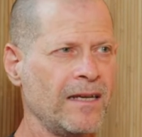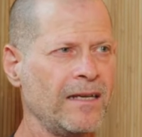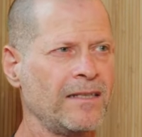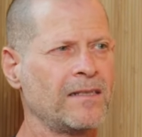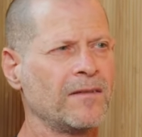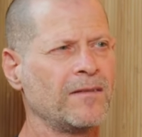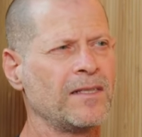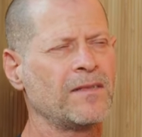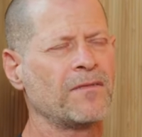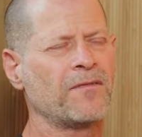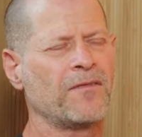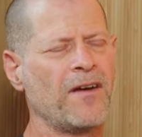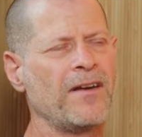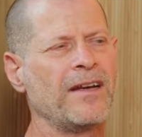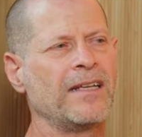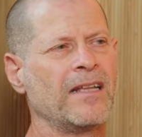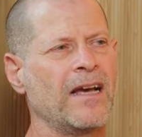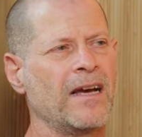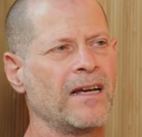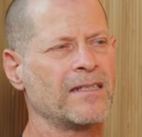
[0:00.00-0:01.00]
It's it's
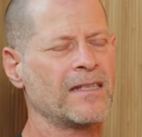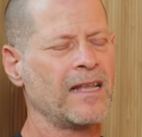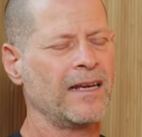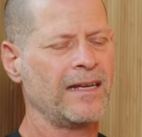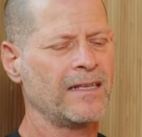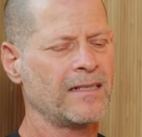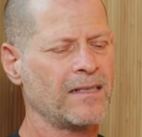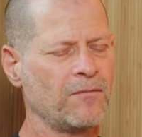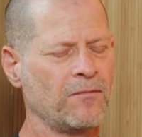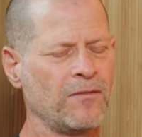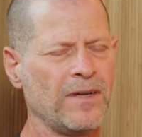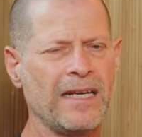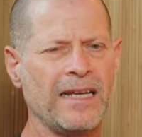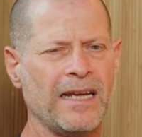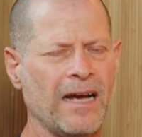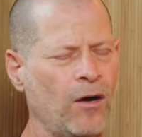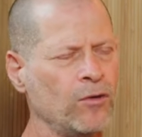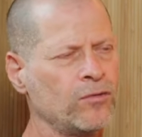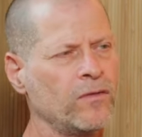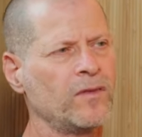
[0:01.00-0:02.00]
very nice. Like it's a
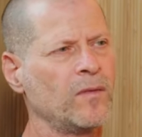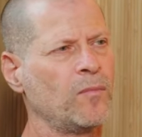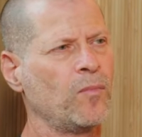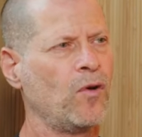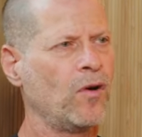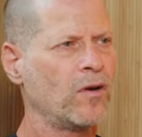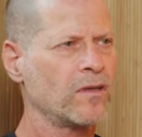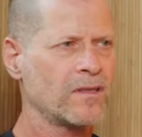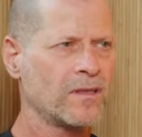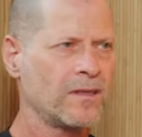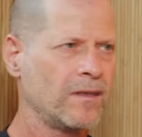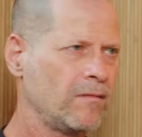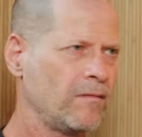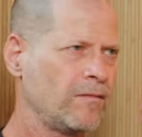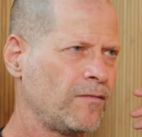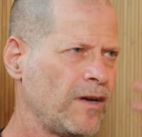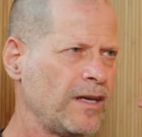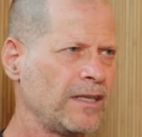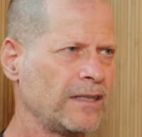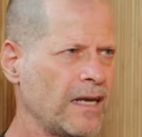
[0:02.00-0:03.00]
really out of the box,
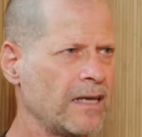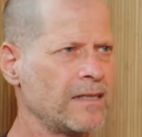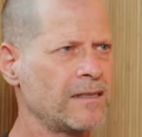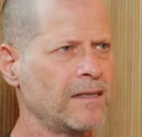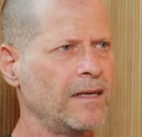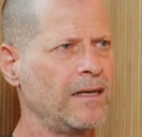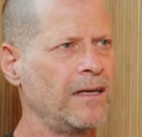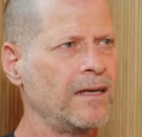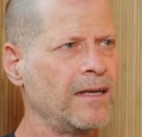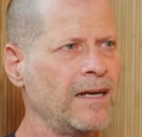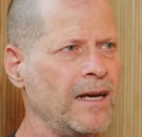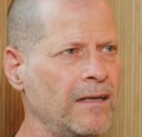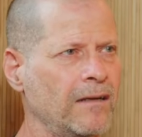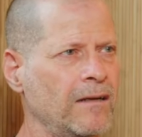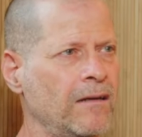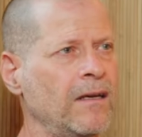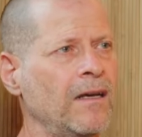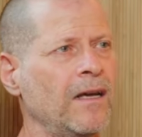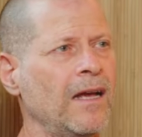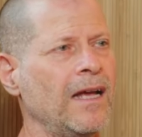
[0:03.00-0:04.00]
very nice uh,
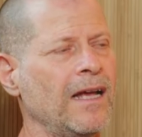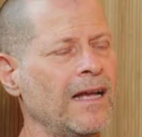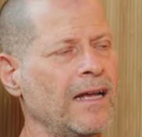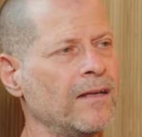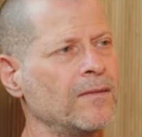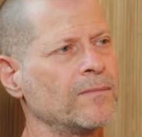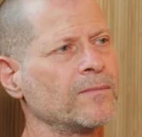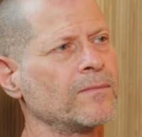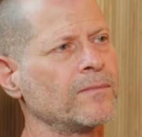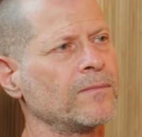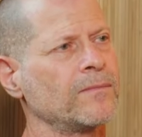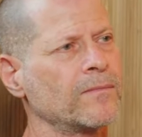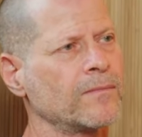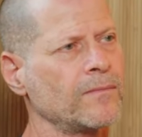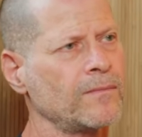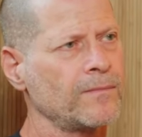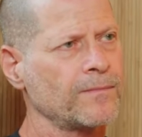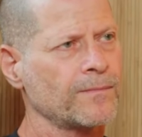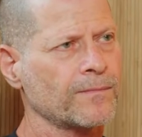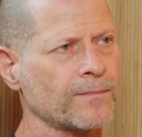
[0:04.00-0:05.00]
color. Which was announced with
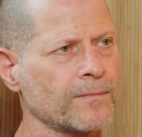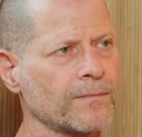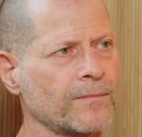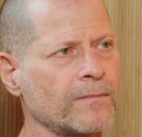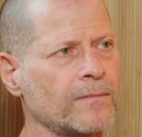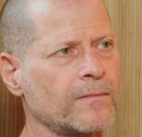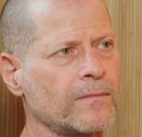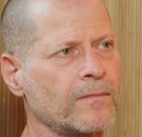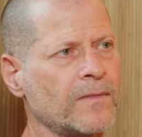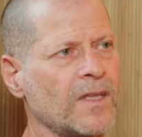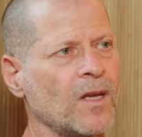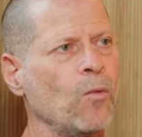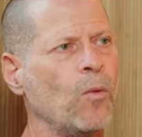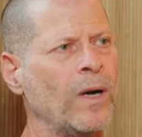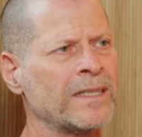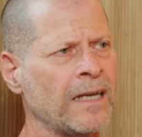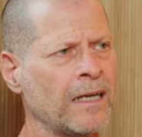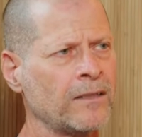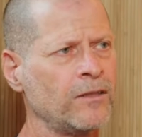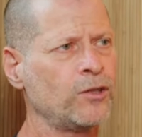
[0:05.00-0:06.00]
the GFX100
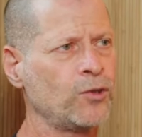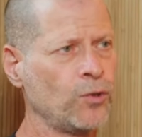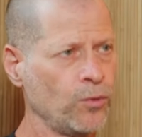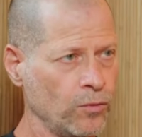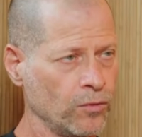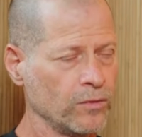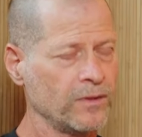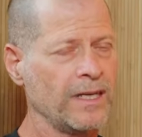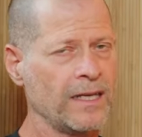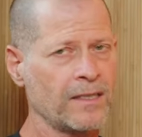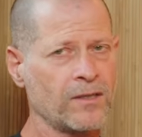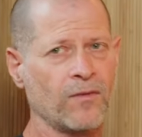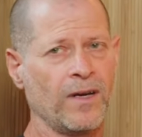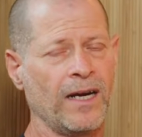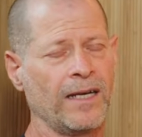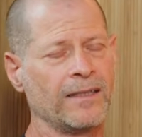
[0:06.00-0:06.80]
II. 102 that's yeah.